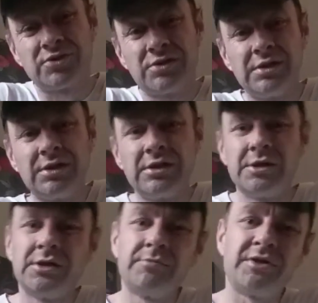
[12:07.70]
more.
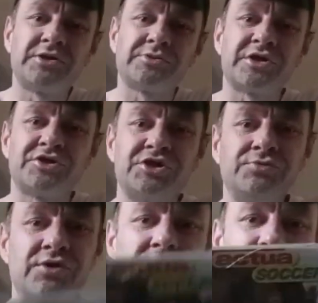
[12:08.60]
But this was a
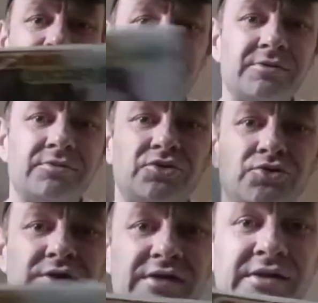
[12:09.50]
cheap one, remember,
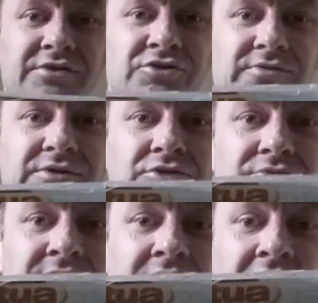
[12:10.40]
£2.99 or something, it
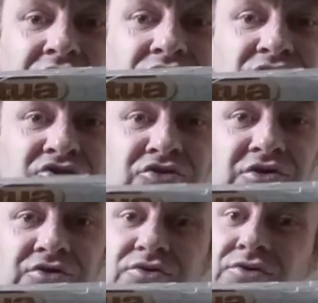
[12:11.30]
cost me. Actually
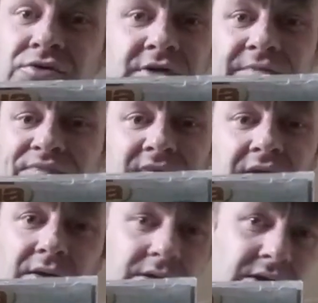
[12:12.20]
Soccer too.
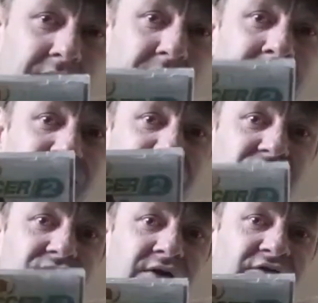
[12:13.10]
I'm a big
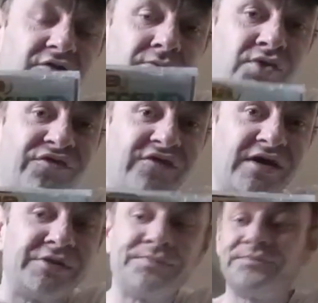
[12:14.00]
football
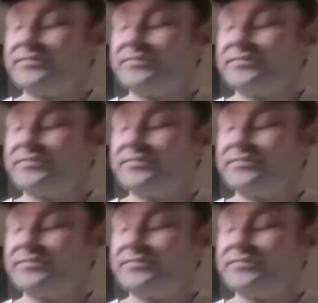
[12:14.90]
fan,